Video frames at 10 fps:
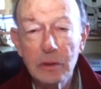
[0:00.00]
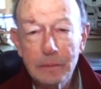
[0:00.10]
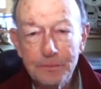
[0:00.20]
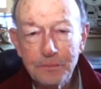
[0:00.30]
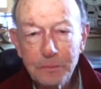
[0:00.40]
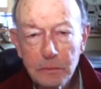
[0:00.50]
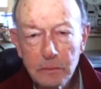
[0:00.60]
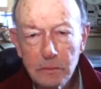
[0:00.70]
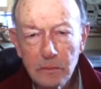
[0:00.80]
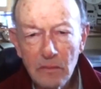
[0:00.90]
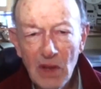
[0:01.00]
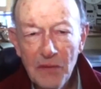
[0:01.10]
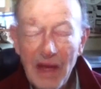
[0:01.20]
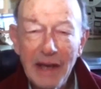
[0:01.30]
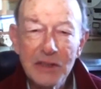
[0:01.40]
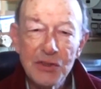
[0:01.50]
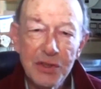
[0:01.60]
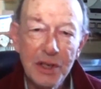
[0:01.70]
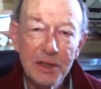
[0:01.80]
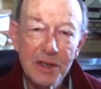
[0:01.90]
That is the entire
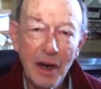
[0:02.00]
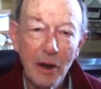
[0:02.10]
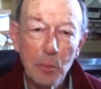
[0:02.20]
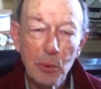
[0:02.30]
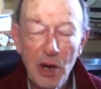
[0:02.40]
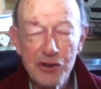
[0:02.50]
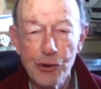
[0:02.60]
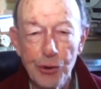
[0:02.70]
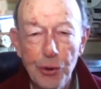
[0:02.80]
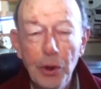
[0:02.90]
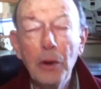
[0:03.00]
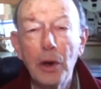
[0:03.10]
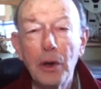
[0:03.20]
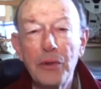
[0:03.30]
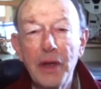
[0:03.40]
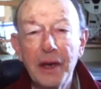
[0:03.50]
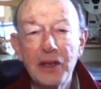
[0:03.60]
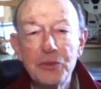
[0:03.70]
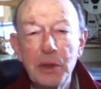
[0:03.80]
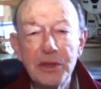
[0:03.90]
pressure that has been
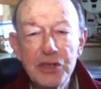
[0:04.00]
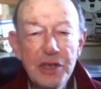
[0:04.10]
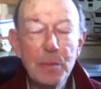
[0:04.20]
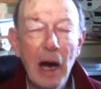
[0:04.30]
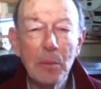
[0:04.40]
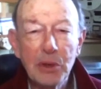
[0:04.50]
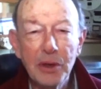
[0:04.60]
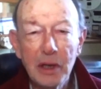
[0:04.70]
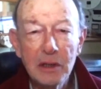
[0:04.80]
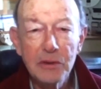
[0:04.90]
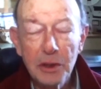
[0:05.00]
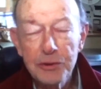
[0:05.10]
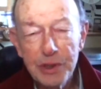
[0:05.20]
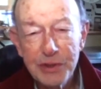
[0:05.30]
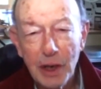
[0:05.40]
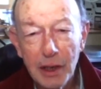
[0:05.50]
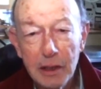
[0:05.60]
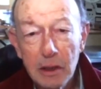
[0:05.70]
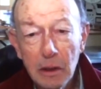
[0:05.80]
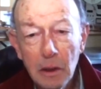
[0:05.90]
depopulating the countryside as
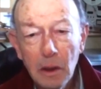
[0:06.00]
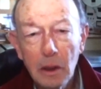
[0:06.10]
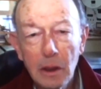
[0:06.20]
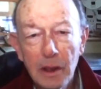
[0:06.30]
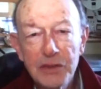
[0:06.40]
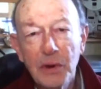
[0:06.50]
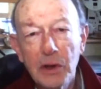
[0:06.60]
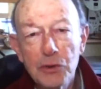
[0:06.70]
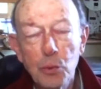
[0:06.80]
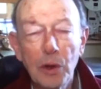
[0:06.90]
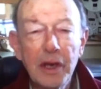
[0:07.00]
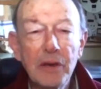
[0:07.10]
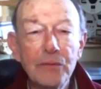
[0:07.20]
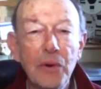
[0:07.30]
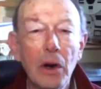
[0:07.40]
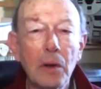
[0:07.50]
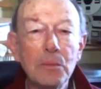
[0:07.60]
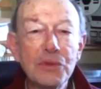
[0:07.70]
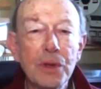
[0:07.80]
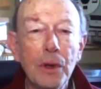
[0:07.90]
far as working farms and
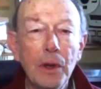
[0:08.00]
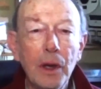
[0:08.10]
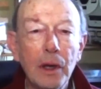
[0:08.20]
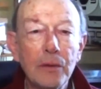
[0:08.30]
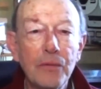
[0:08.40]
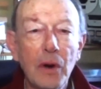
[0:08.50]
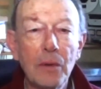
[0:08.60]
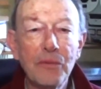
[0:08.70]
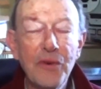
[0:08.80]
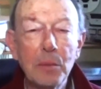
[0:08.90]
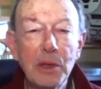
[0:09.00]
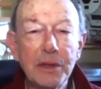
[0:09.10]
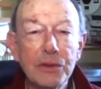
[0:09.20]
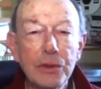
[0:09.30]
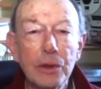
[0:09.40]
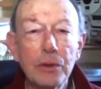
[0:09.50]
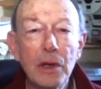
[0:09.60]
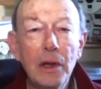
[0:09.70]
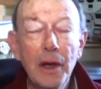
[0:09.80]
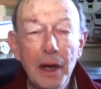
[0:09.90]
farm families go, and rural
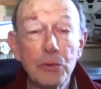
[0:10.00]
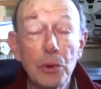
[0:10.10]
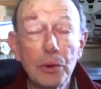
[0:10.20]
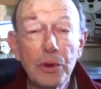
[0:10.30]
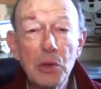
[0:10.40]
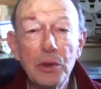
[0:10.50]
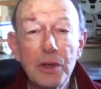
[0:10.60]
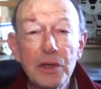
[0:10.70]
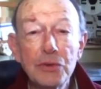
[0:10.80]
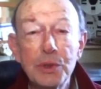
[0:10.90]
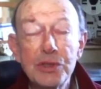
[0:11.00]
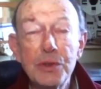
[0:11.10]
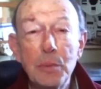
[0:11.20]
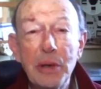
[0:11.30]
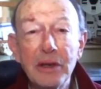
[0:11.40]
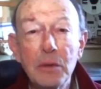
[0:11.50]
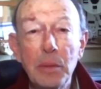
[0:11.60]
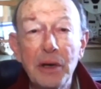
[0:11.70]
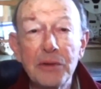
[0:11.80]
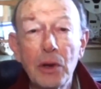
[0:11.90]
communities which depend upon the earnings
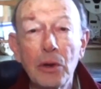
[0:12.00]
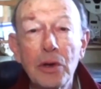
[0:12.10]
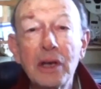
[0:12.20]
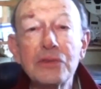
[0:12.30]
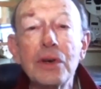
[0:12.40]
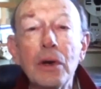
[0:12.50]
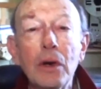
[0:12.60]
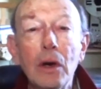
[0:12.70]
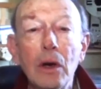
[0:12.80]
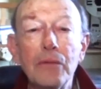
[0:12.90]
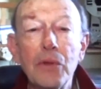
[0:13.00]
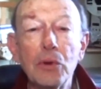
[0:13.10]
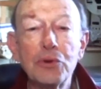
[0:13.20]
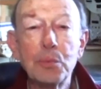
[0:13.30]
of those producers.